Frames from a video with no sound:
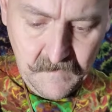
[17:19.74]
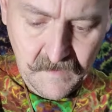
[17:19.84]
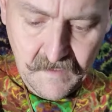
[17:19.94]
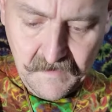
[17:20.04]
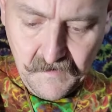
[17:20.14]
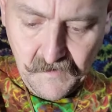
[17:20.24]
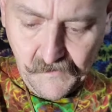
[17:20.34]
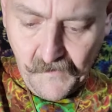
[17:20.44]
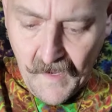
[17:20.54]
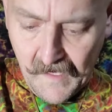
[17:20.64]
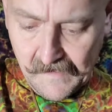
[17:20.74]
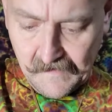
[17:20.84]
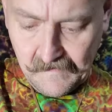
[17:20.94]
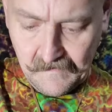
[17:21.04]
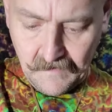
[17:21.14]
get those fine
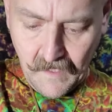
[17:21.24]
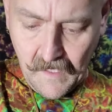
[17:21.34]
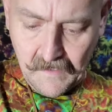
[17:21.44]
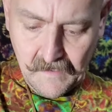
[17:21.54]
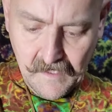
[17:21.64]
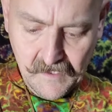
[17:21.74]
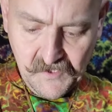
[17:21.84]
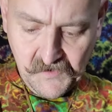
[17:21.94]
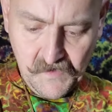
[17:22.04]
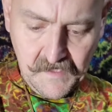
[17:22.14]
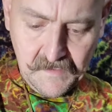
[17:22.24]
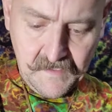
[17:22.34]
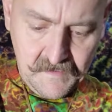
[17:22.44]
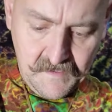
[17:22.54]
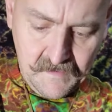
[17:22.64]
line string
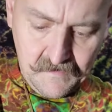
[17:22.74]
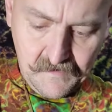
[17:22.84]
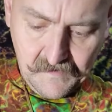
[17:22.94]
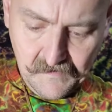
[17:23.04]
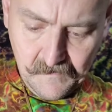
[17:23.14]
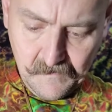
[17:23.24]
details.